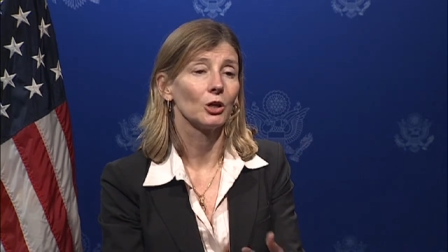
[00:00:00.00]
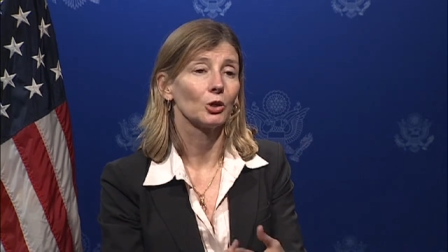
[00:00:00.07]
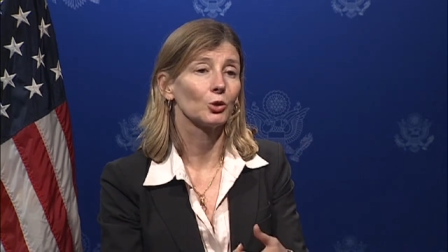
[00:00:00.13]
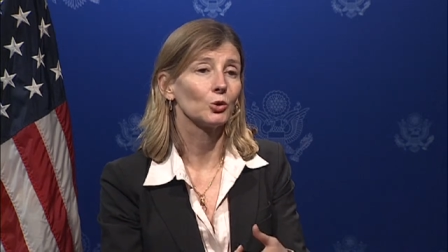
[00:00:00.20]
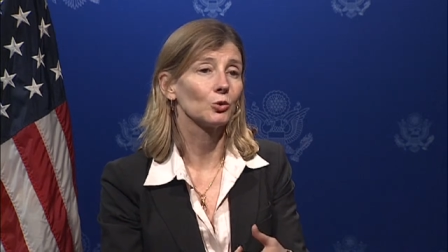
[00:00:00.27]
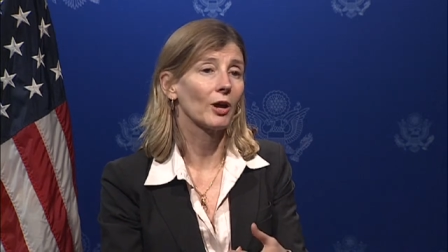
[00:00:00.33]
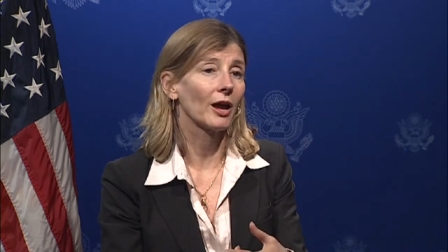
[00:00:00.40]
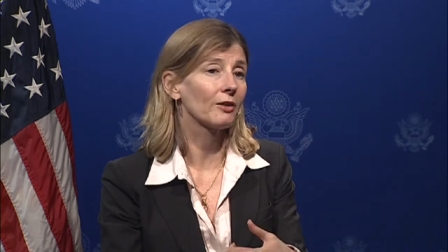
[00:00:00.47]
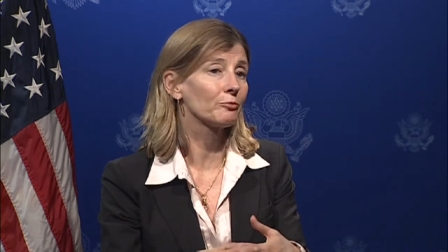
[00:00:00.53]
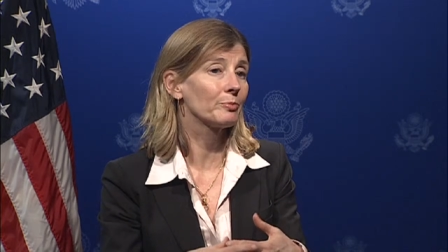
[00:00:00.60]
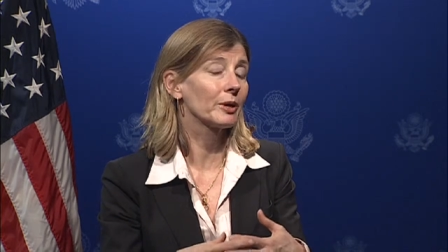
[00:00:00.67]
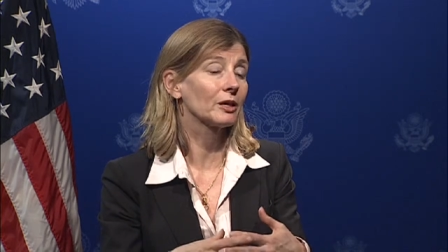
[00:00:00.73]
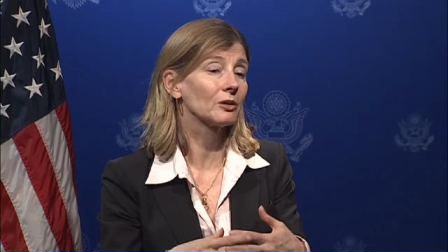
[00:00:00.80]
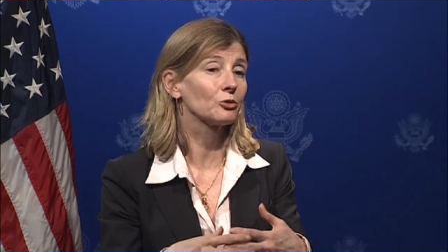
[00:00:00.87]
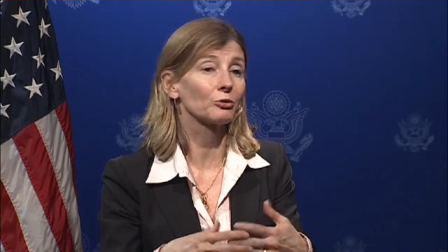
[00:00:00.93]
who have
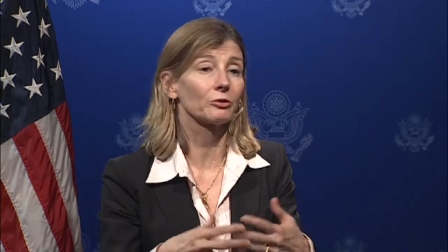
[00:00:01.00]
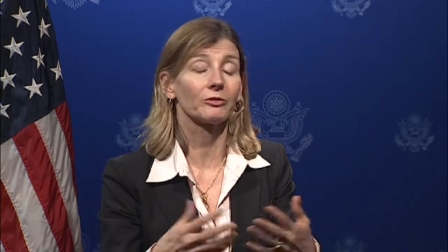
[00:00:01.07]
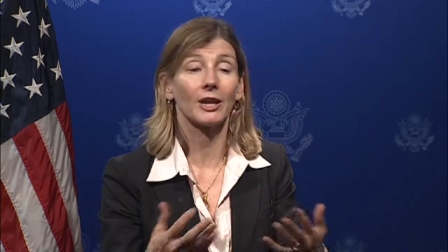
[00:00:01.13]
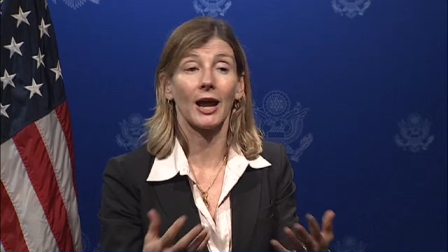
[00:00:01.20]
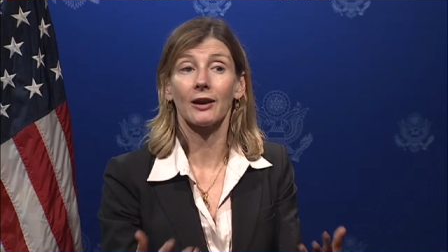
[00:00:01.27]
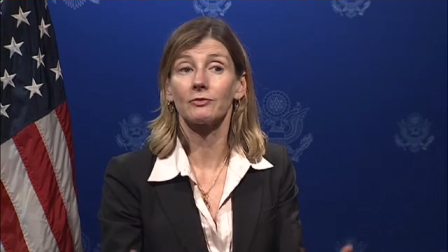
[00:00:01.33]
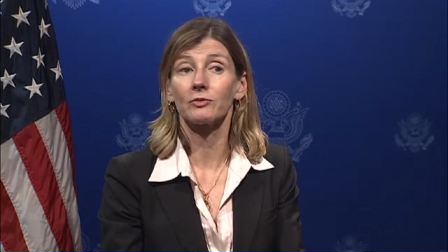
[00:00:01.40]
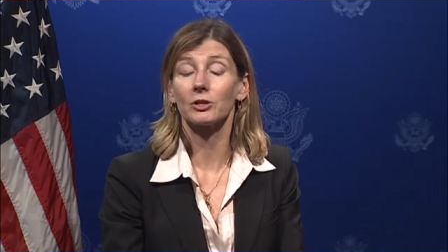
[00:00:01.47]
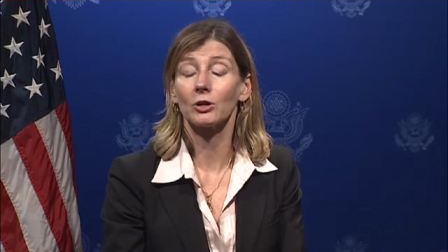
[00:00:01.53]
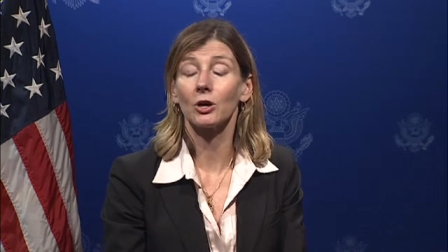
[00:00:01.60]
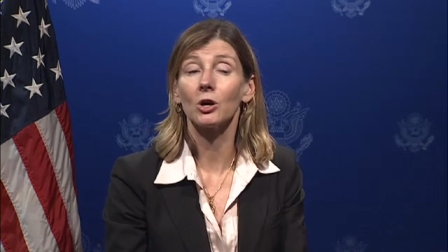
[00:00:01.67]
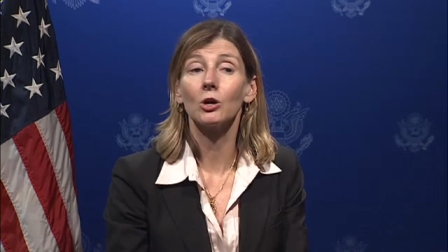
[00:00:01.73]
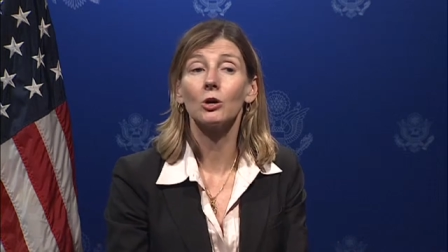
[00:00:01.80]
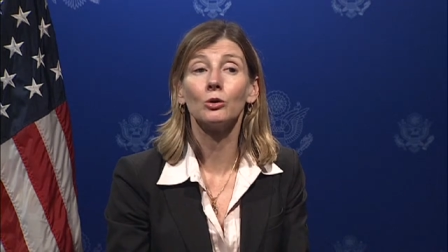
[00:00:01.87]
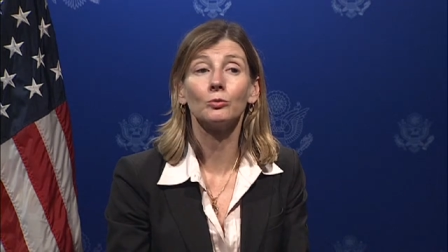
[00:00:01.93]
been driven out of their
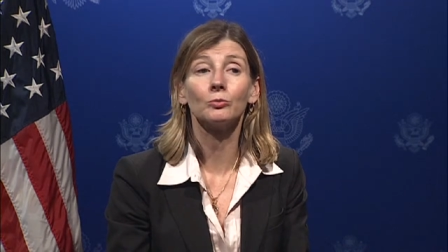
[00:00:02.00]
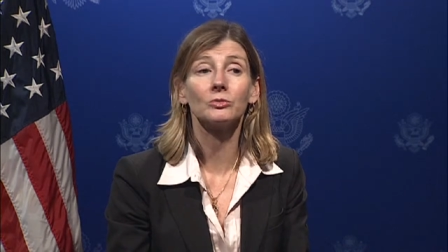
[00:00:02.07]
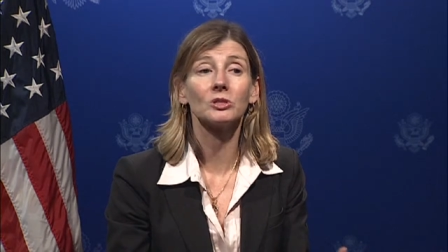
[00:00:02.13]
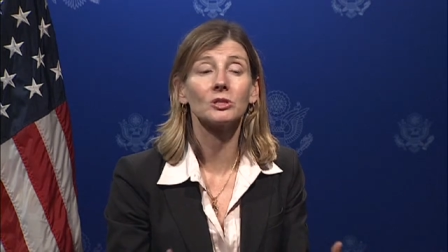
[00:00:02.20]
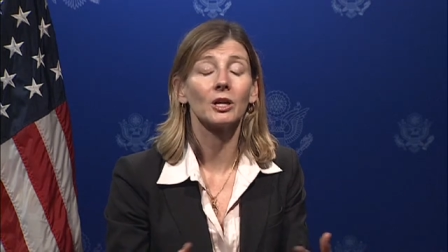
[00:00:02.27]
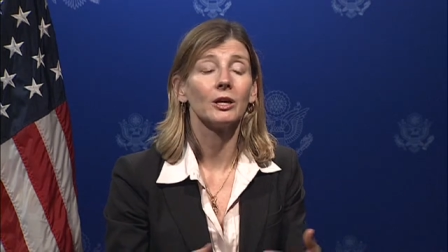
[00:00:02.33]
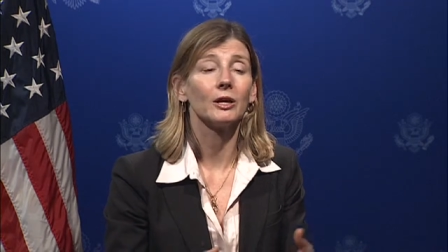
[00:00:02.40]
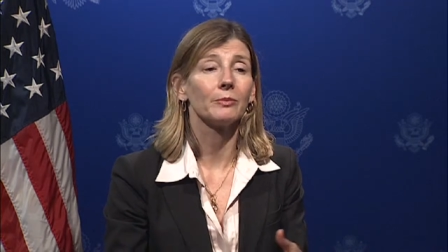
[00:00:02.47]
homes.